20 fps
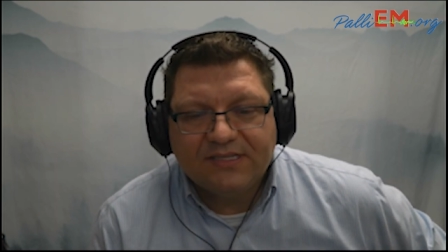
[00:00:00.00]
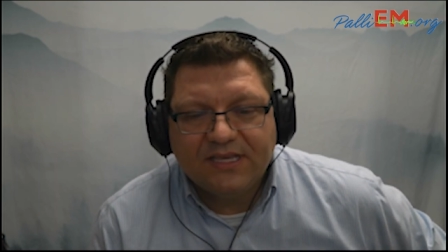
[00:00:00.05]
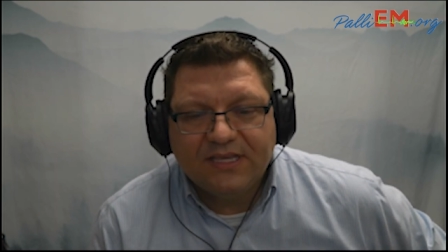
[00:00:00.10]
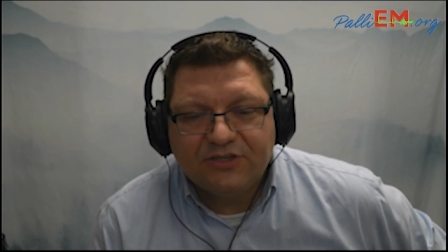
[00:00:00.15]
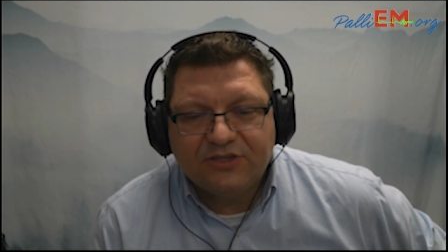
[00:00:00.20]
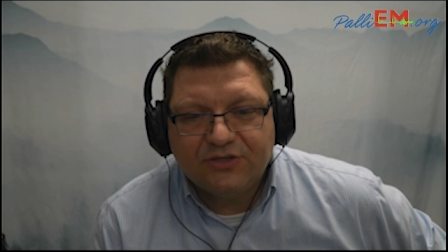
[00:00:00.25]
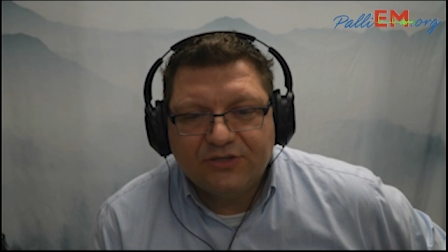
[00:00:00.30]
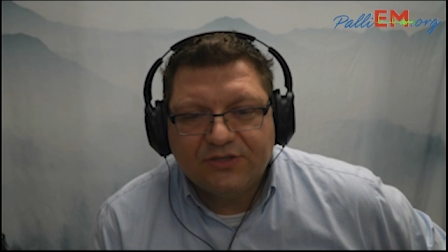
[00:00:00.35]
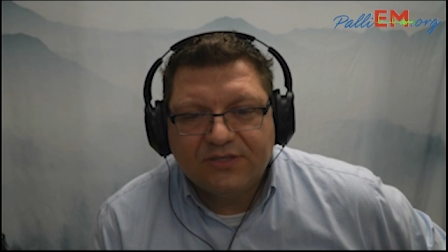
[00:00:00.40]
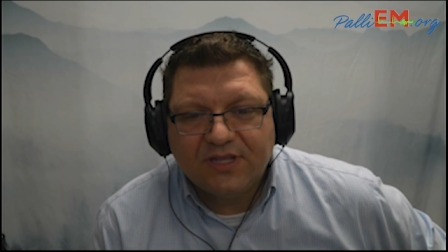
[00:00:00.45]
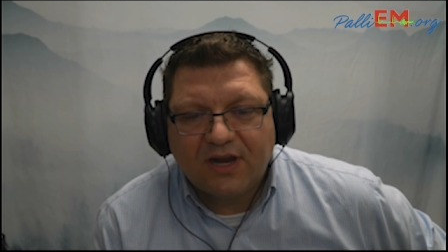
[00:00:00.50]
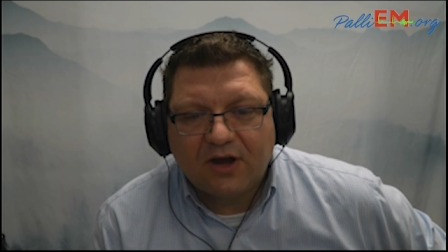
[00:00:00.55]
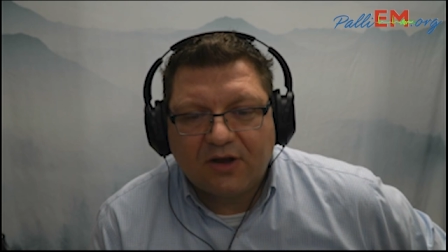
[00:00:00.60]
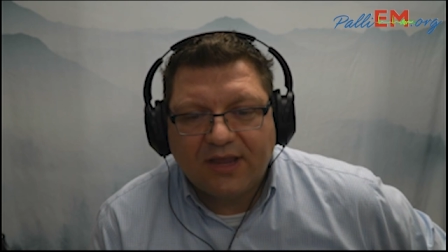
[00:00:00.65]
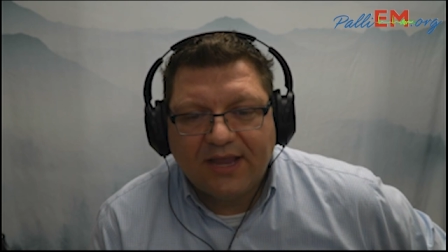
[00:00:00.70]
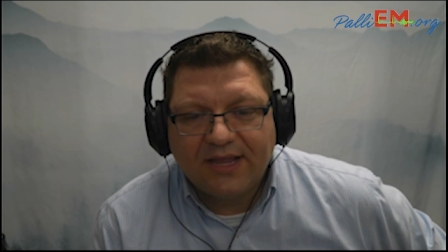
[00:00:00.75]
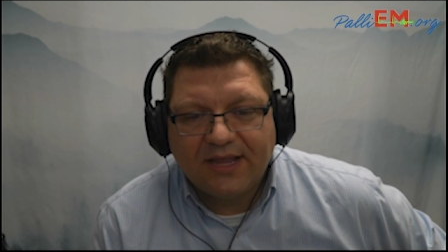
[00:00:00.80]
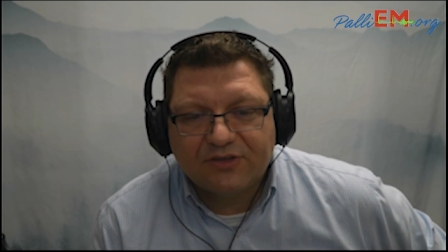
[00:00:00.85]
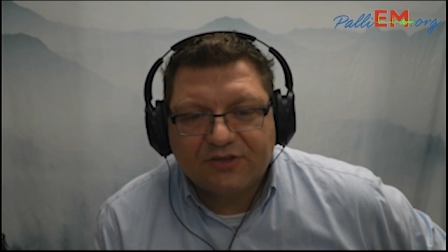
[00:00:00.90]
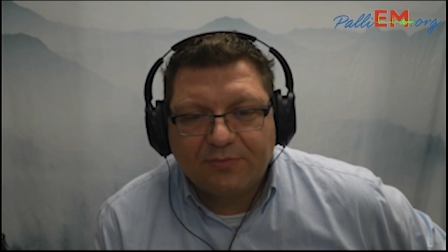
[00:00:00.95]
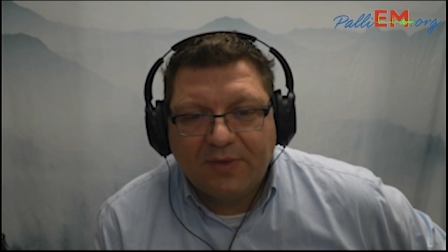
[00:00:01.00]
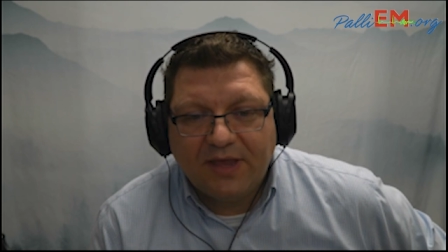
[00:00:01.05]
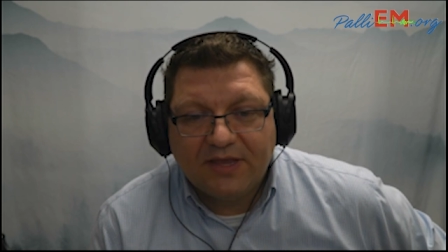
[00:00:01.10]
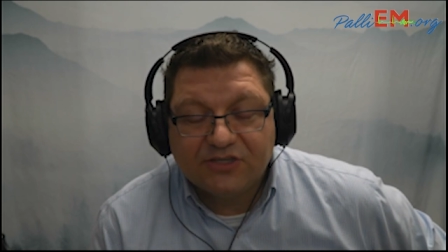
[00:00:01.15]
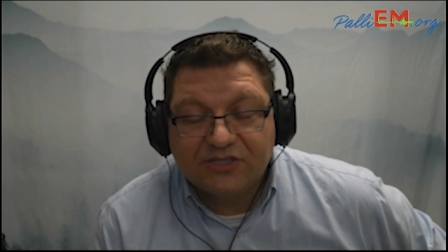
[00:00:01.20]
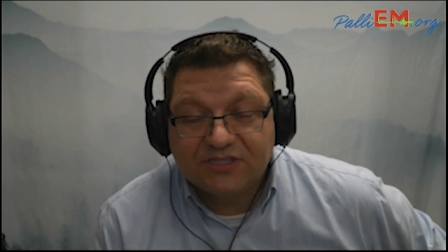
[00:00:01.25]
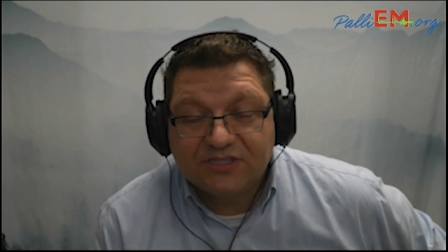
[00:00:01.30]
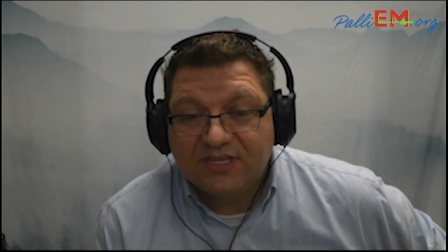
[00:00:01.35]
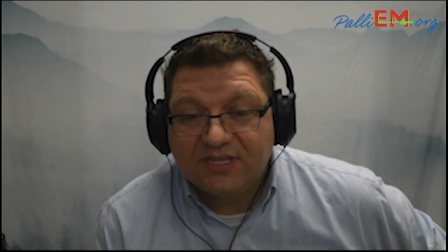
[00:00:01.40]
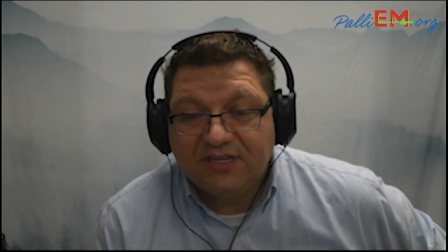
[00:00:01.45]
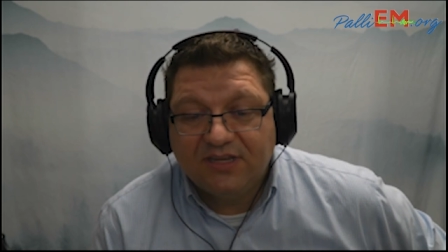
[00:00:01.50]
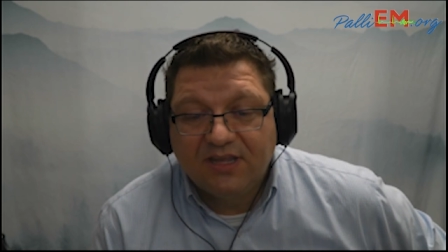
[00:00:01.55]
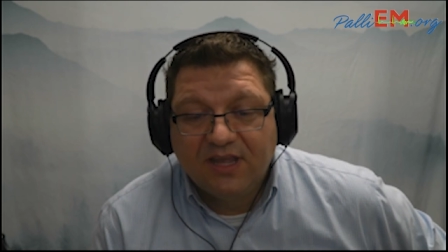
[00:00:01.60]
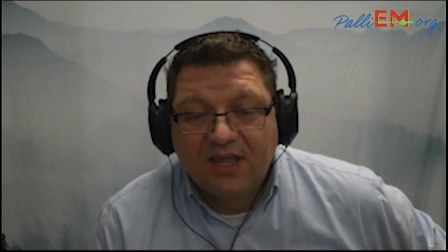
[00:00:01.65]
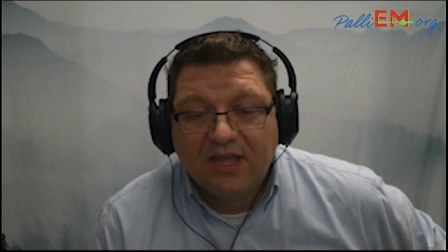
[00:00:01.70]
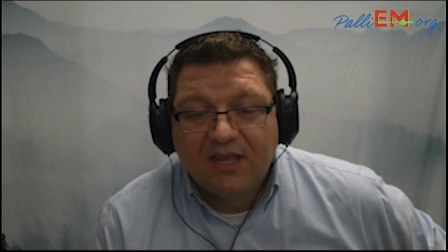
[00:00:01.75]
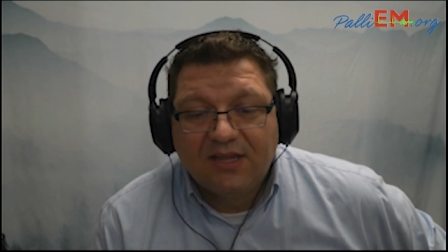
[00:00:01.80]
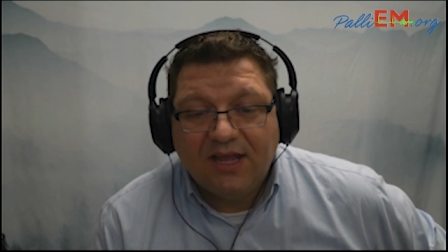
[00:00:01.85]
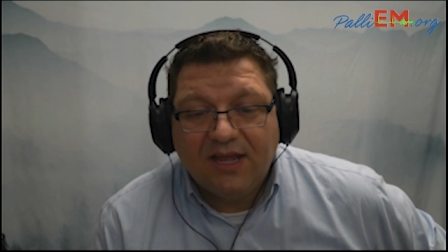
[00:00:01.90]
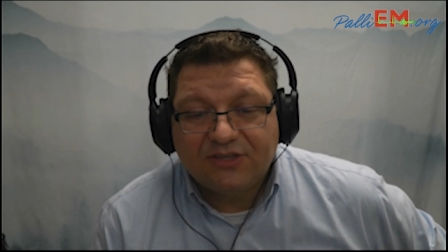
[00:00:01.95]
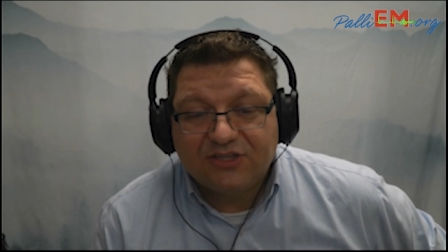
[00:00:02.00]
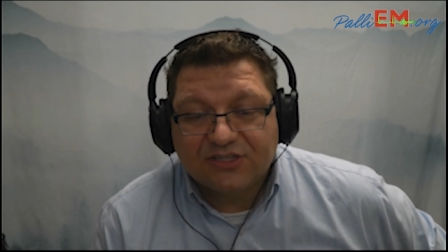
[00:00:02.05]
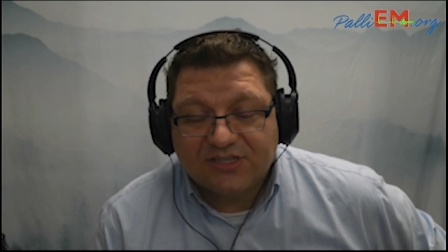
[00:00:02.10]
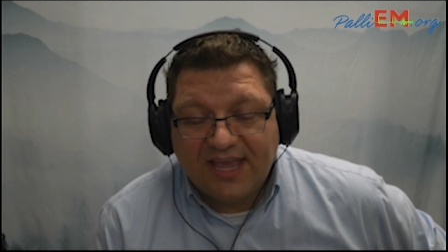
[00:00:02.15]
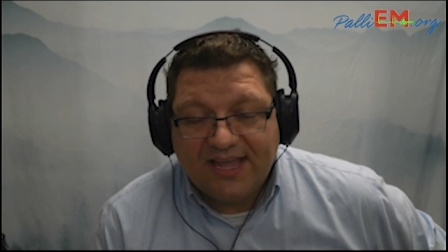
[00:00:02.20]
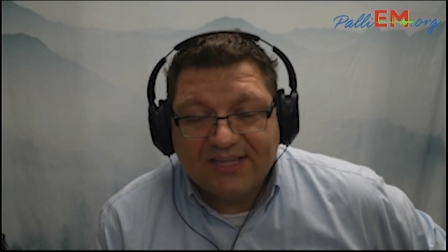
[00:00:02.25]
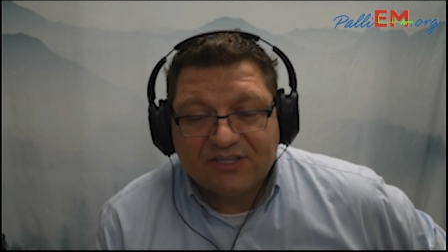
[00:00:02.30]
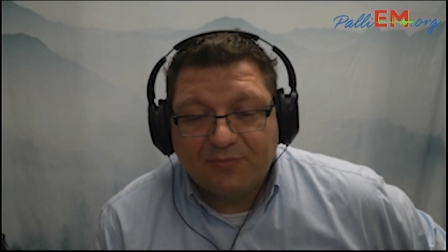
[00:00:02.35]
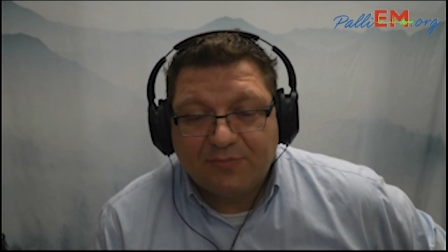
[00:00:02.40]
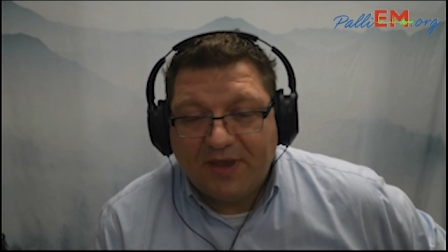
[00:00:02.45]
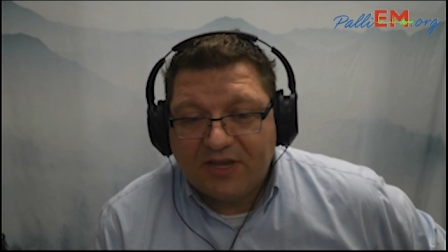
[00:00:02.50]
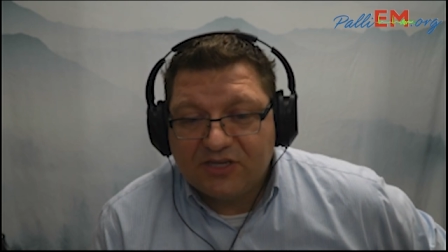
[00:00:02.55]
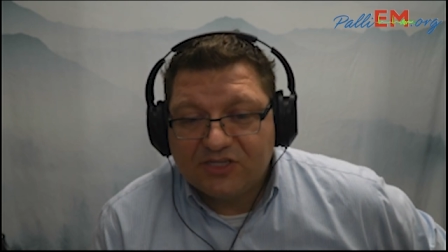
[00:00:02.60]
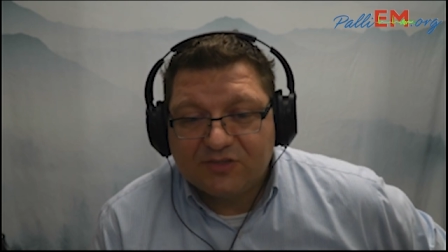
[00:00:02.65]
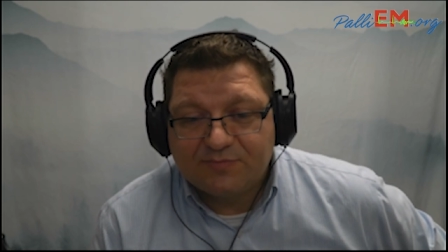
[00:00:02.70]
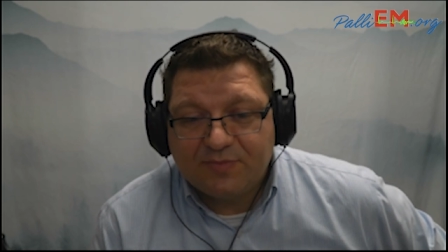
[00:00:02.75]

issues that are cancer patients, and not just cancer patients,